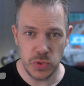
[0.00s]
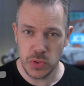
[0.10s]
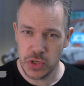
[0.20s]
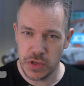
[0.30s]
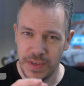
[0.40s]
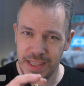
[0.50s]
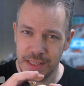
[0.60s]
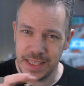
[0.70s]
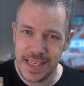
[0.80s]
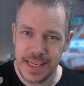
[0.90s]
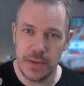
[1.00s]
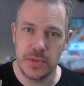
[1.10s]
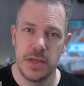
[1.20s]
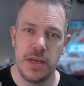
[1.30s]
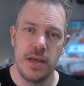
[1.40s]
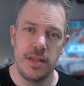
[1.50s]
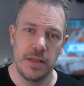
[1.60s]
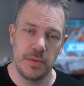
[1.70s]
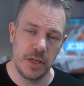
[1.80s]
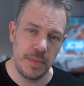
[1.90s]
all sorts of little details
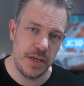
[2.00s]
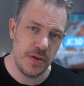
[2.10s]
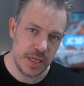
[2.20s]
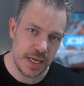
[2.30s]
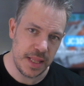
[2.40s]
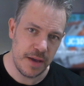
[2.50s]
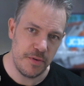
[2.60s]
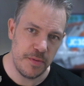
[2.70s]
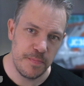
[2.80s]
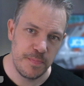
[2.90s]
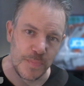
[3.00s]
that I'm going to be using in that room.